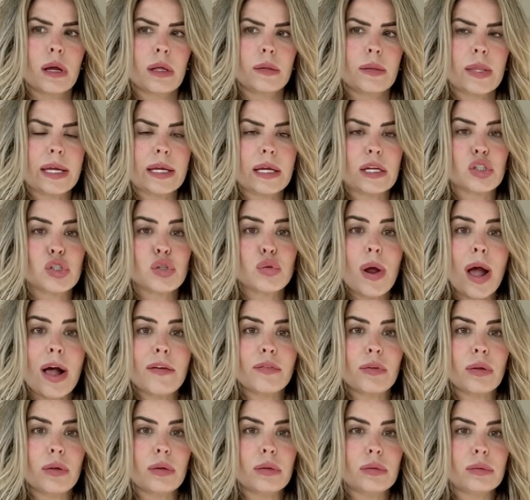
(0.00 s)
like a
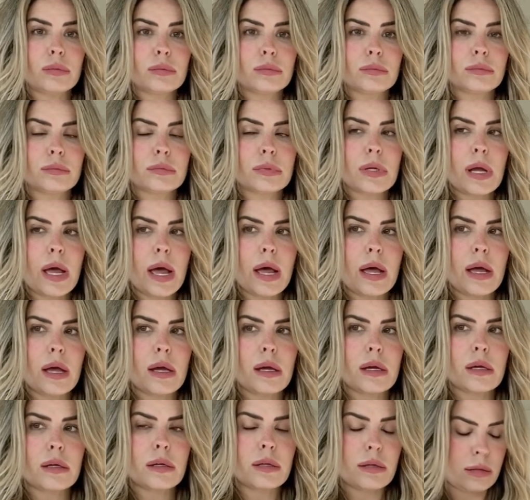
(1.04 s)
travel
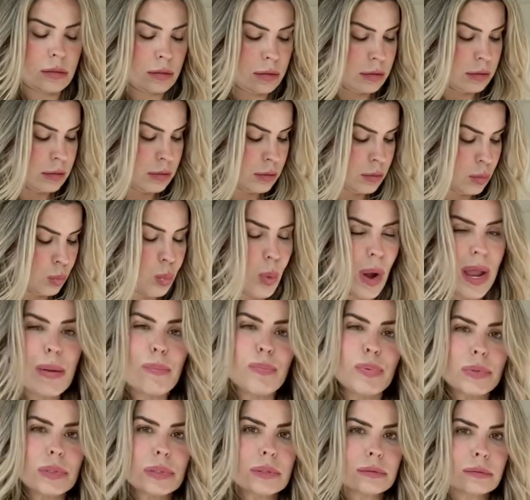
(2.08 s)

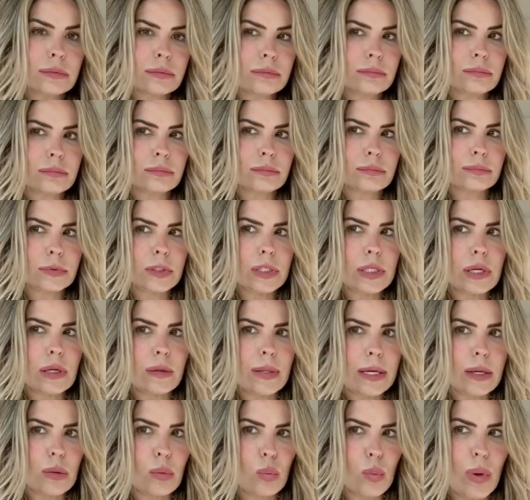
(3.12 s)
wipe, you know,
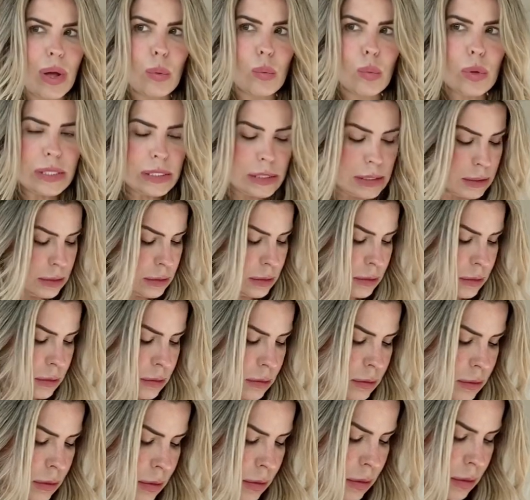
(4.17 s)
like wet ones.
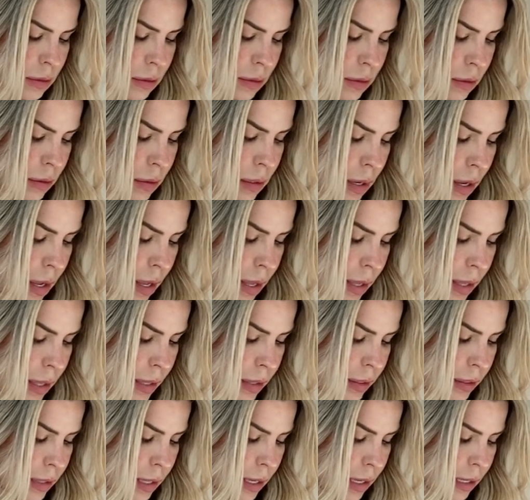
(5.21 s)

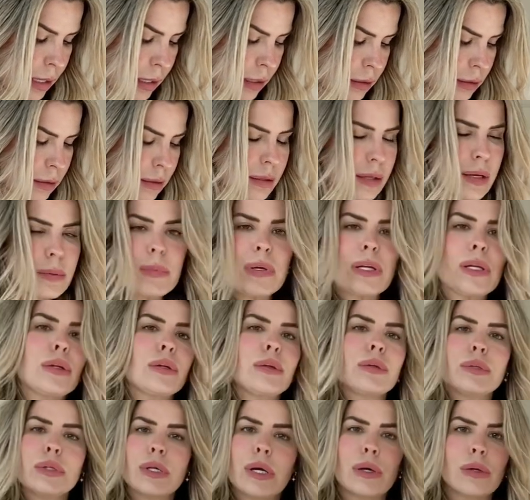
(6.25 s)
And then, I mean,
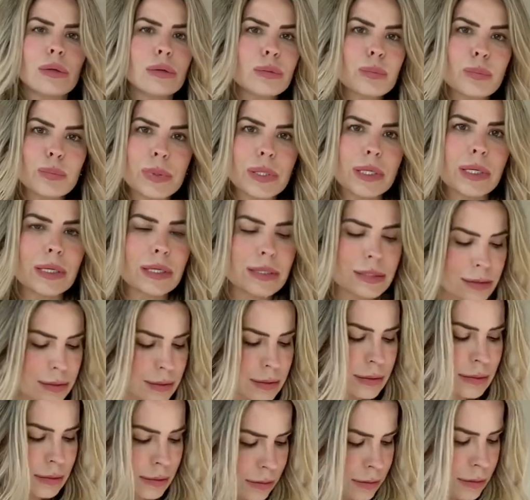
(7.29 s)
Uno,
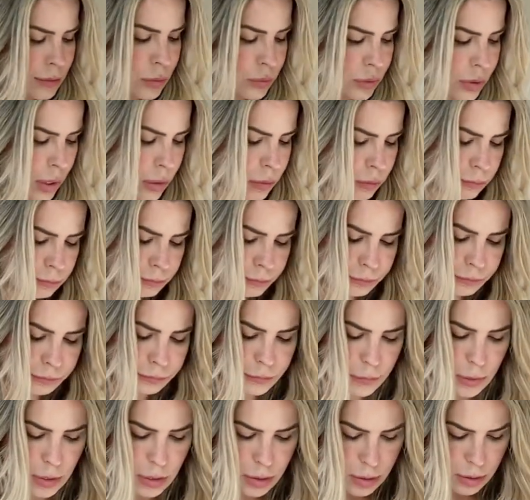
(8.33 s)
because Uno.
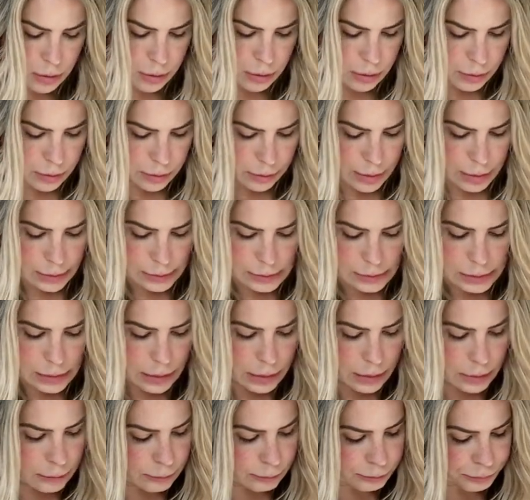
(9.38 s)
That's it.